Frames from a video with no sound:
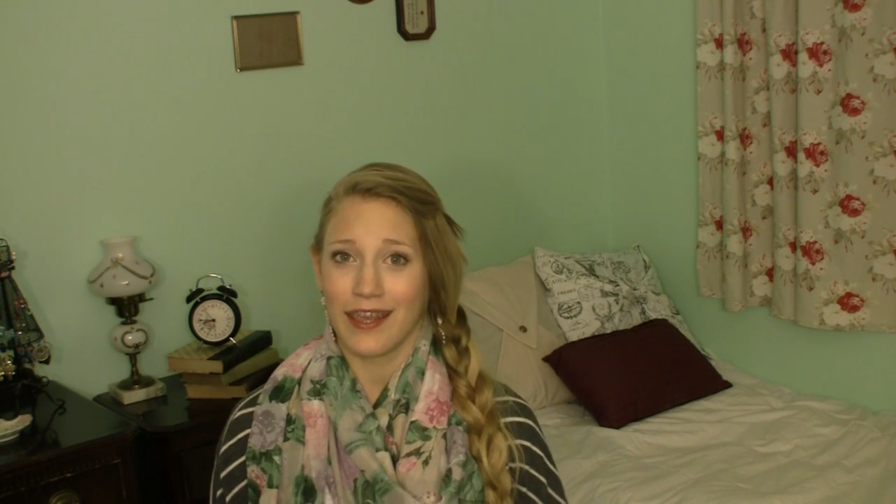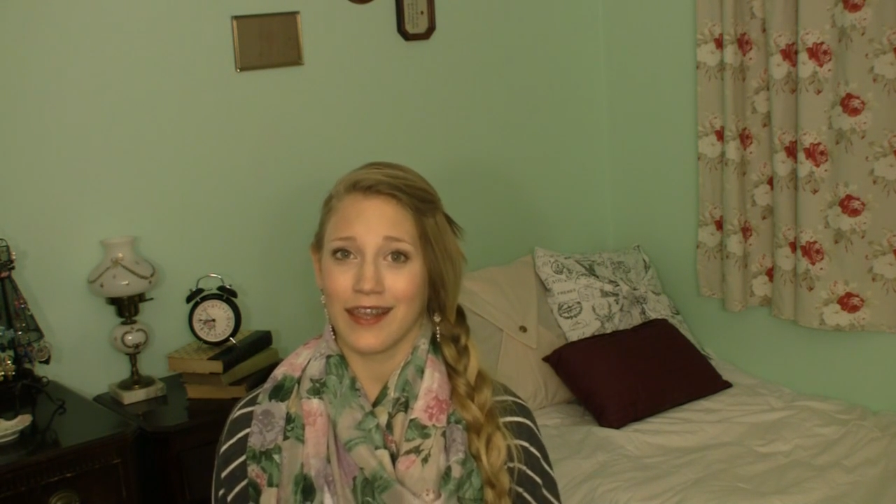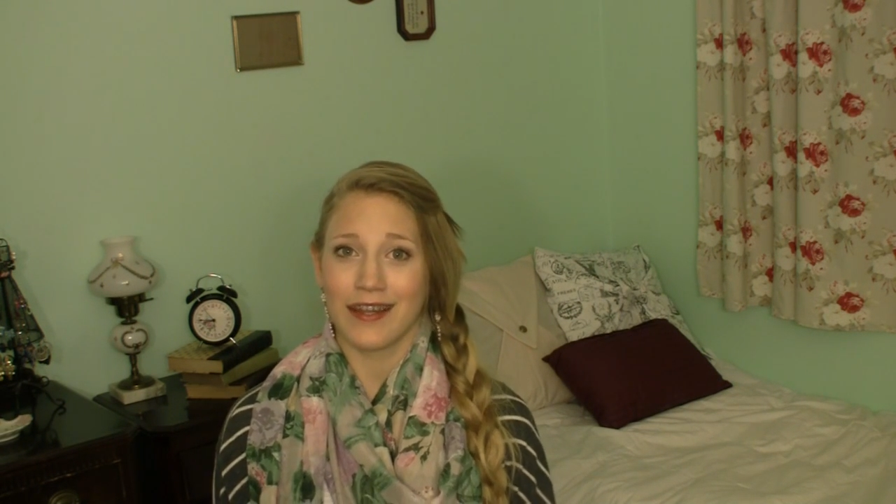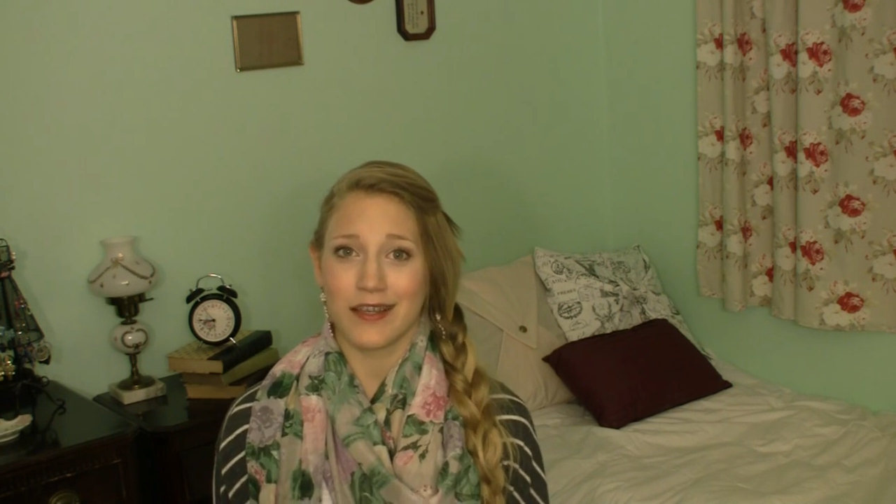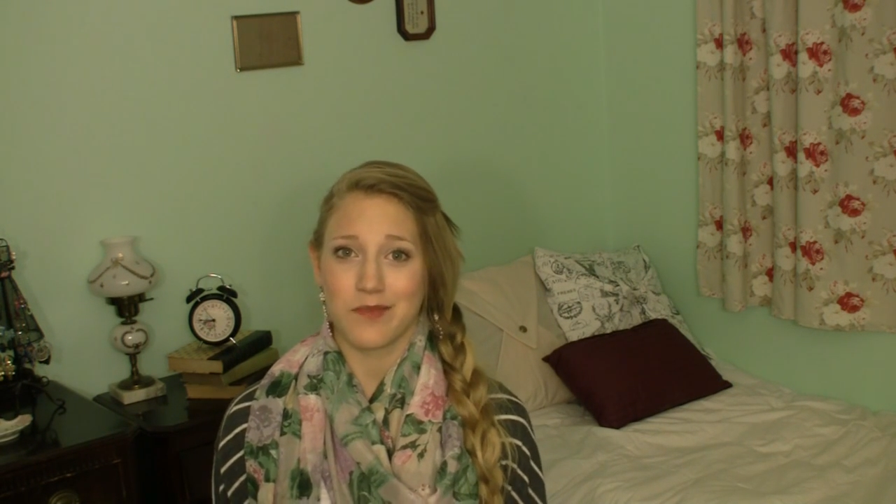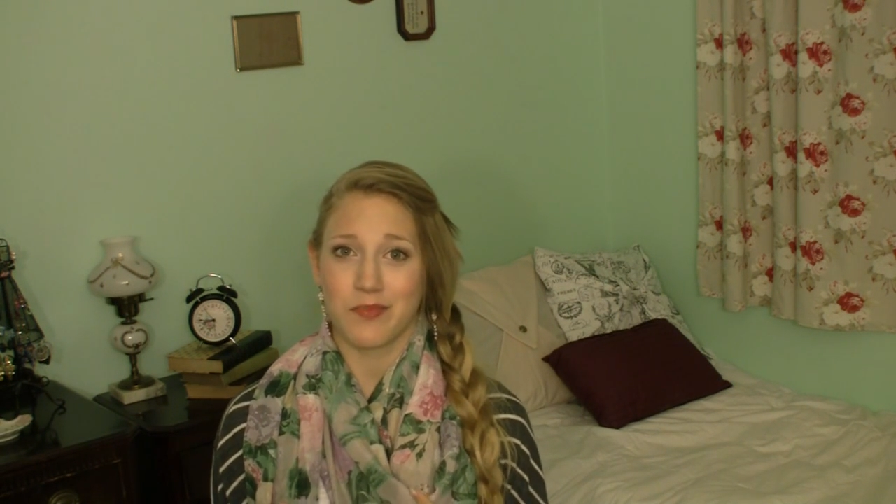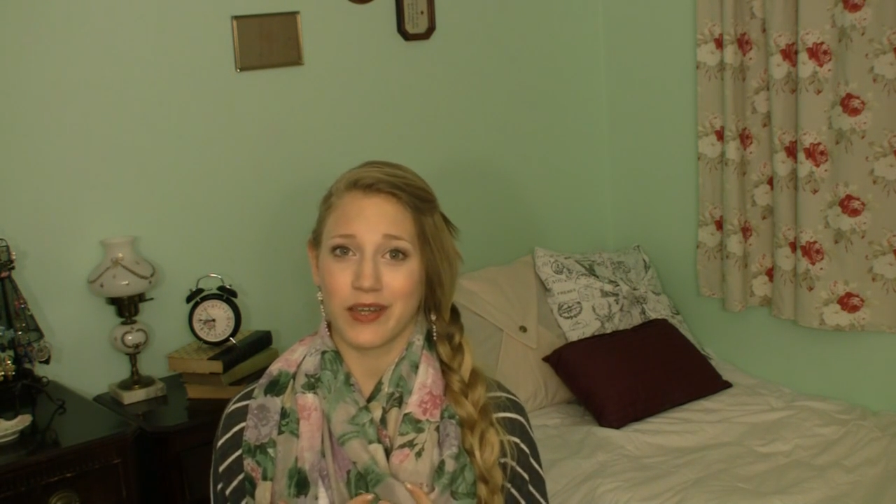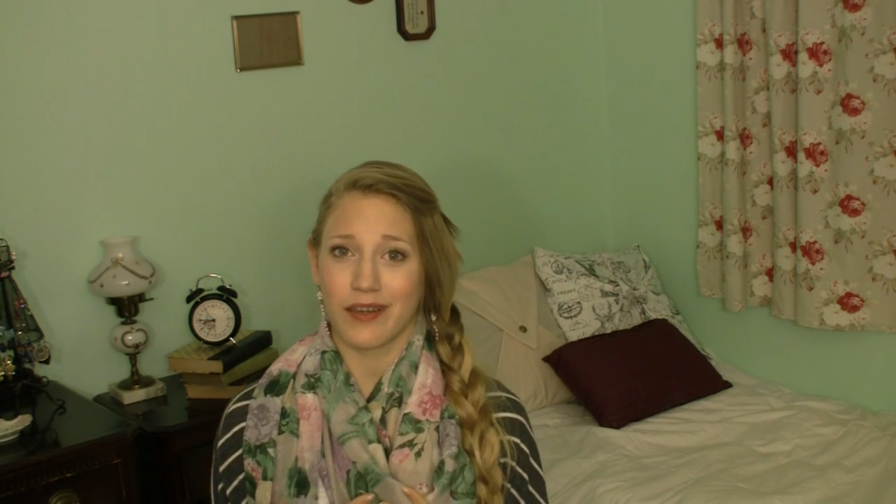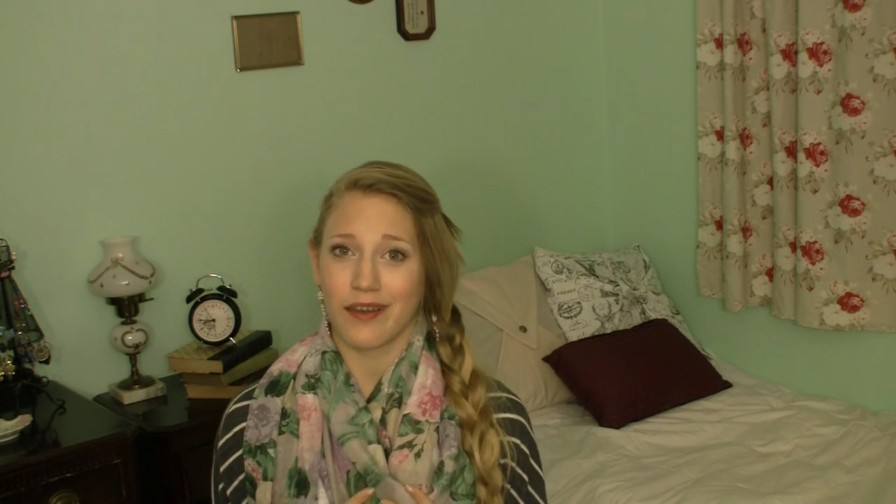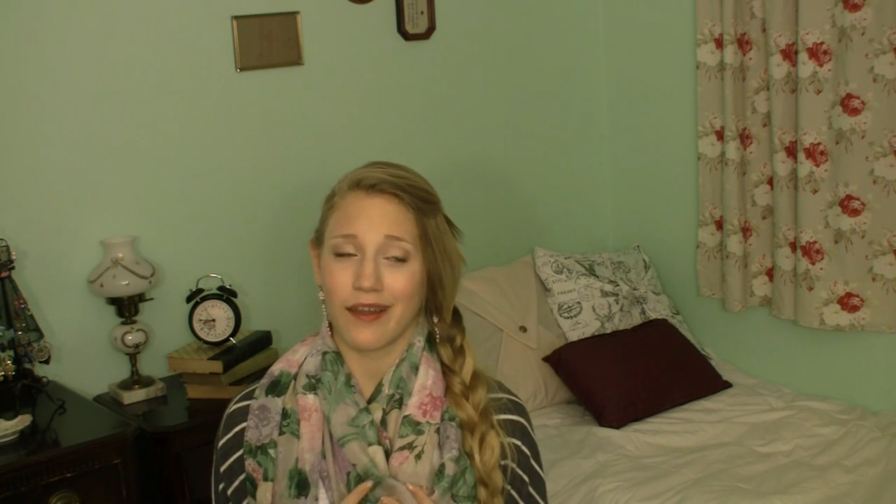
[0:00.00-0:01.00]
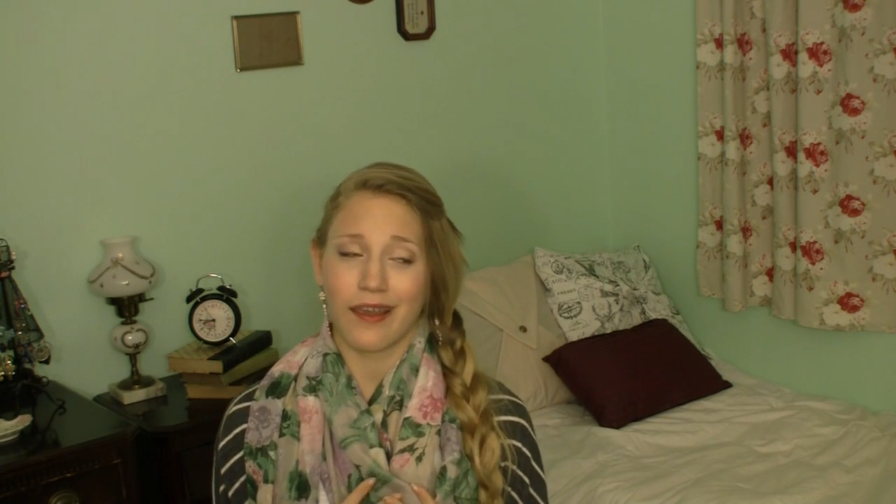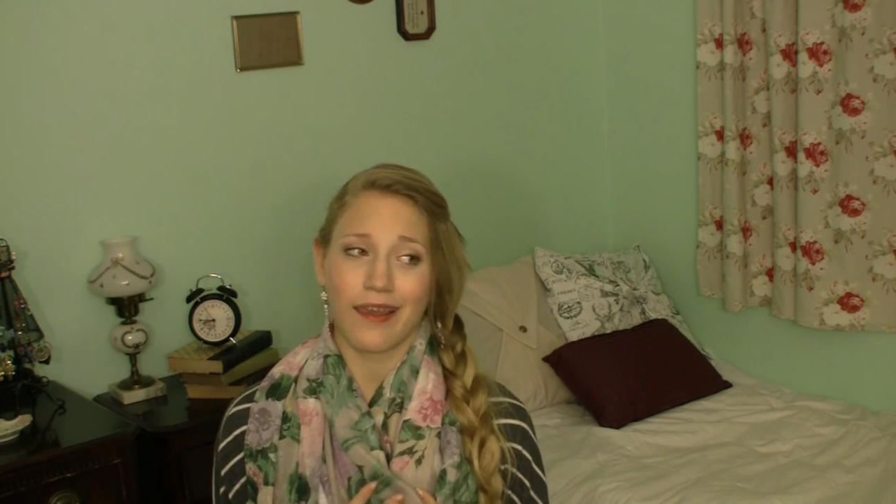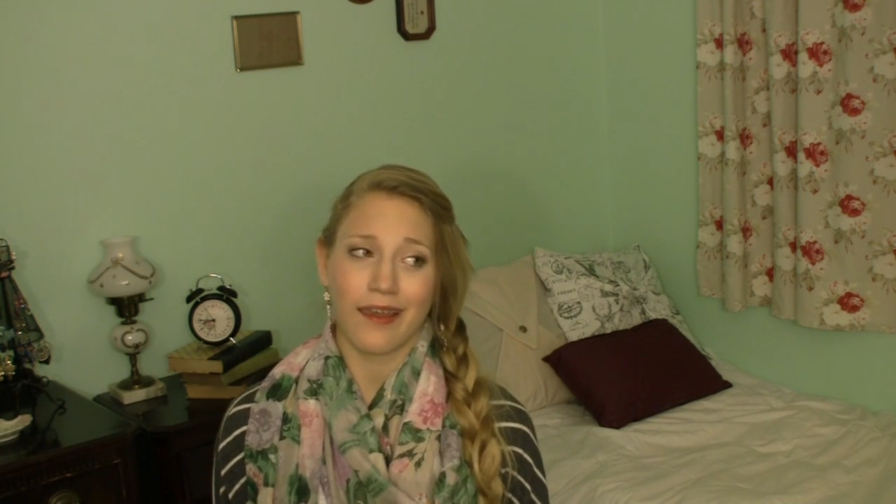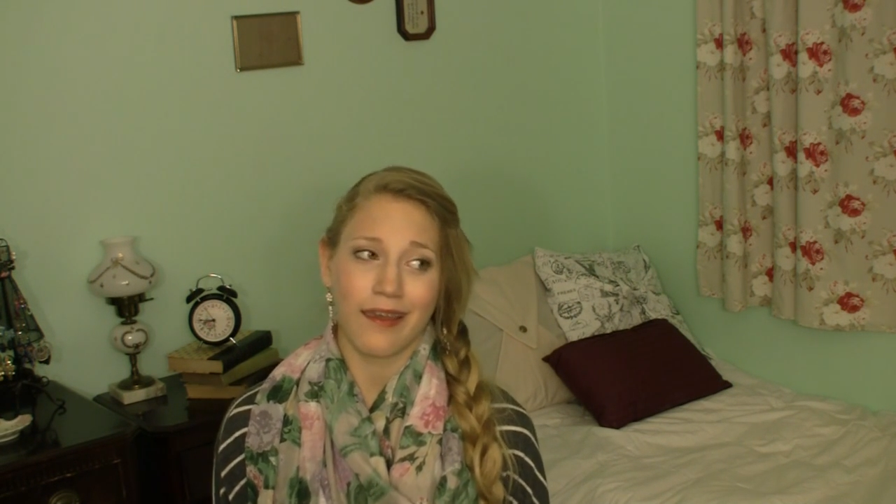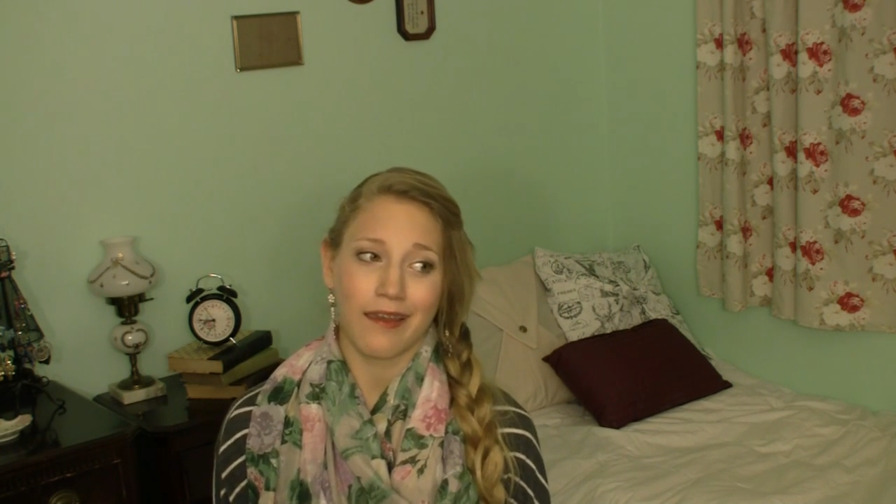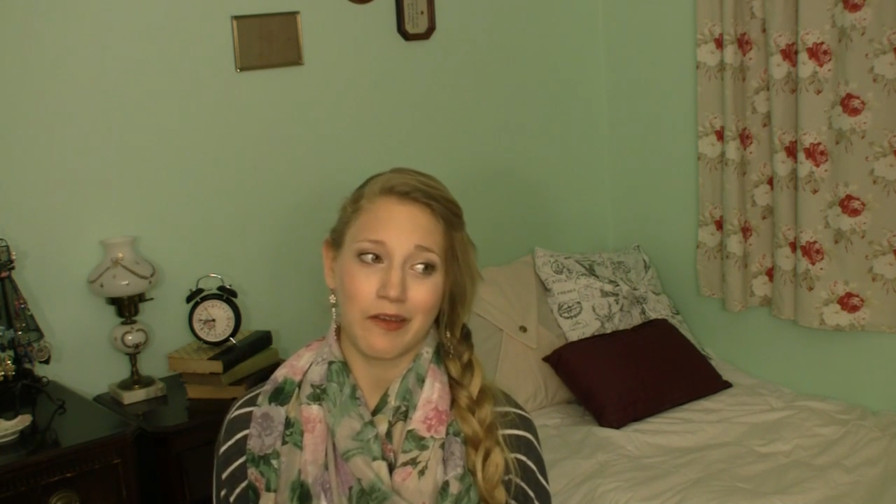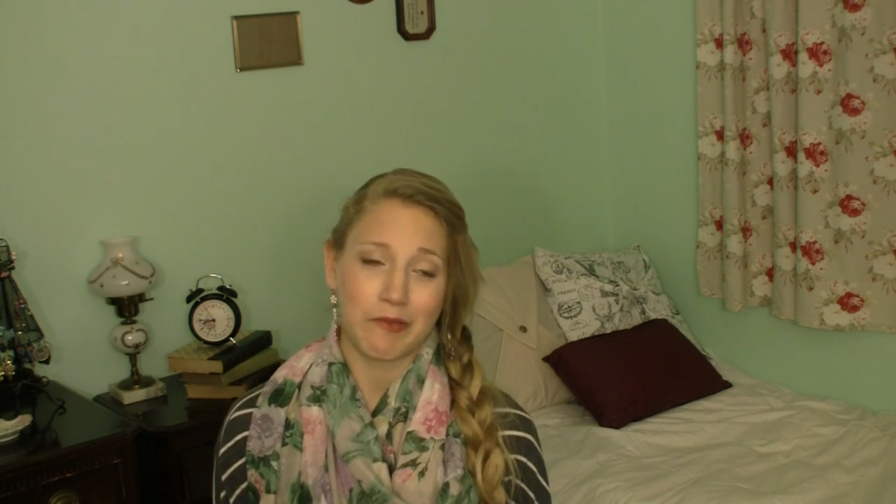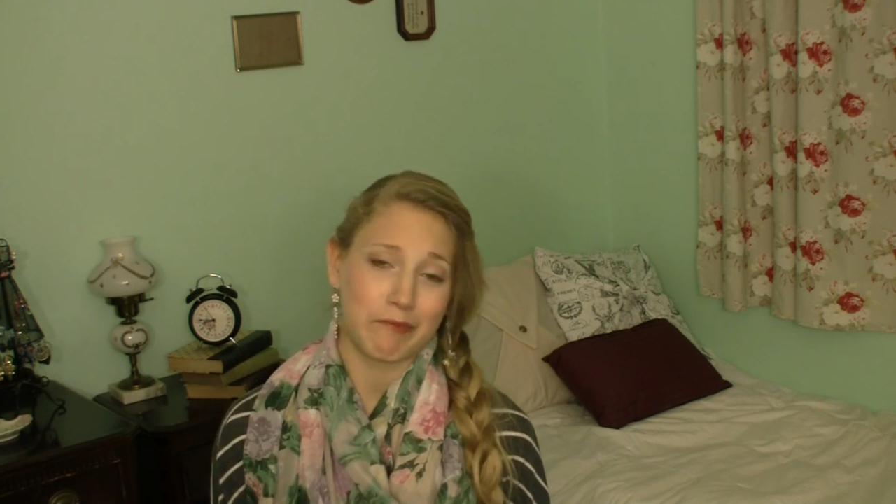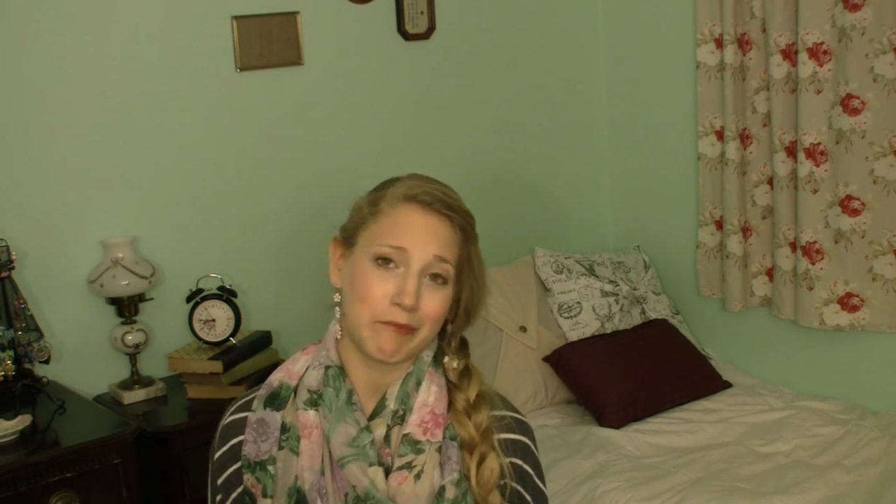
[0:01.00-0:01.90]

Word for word: it has been a